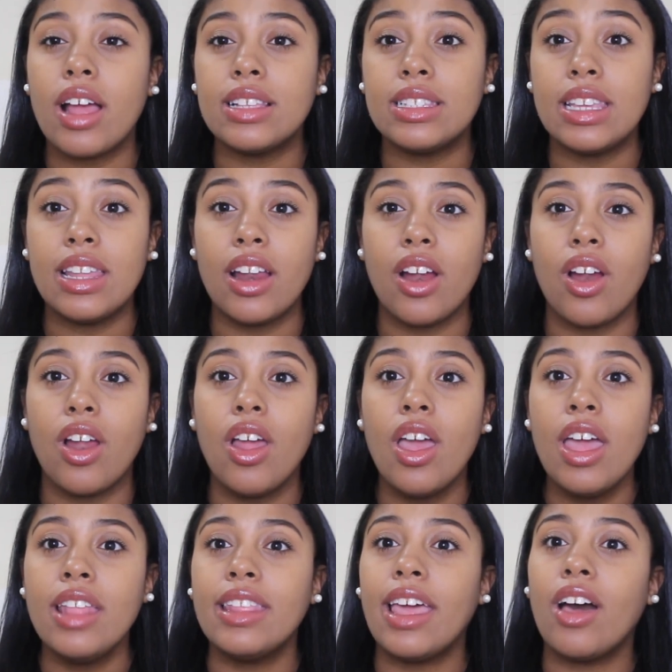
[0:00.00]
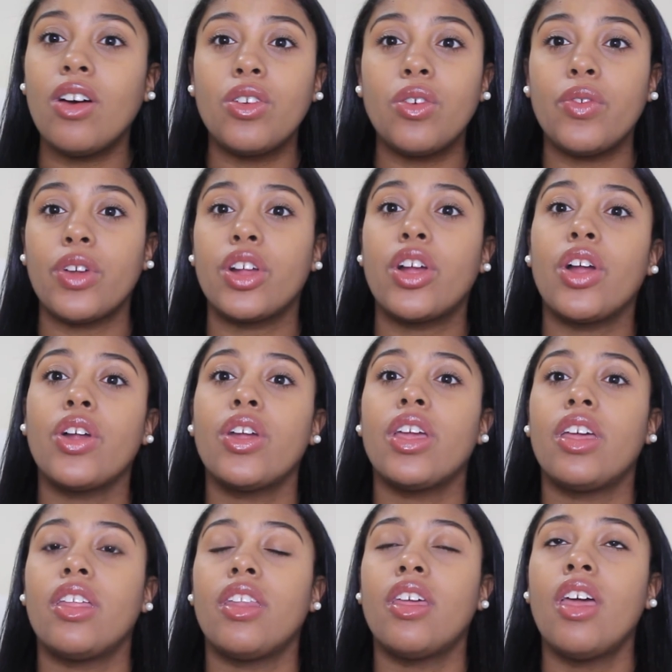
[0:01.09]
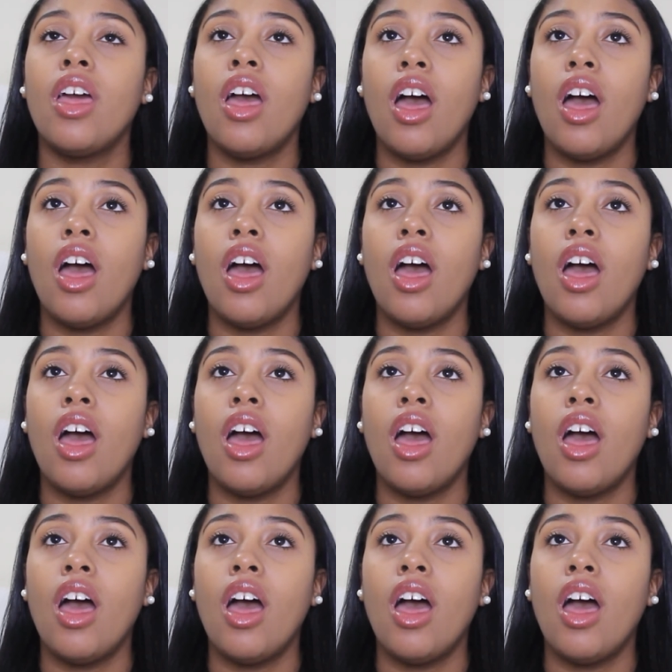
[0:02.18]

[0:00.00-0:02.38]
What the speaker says: I seen her. They held over a curtain.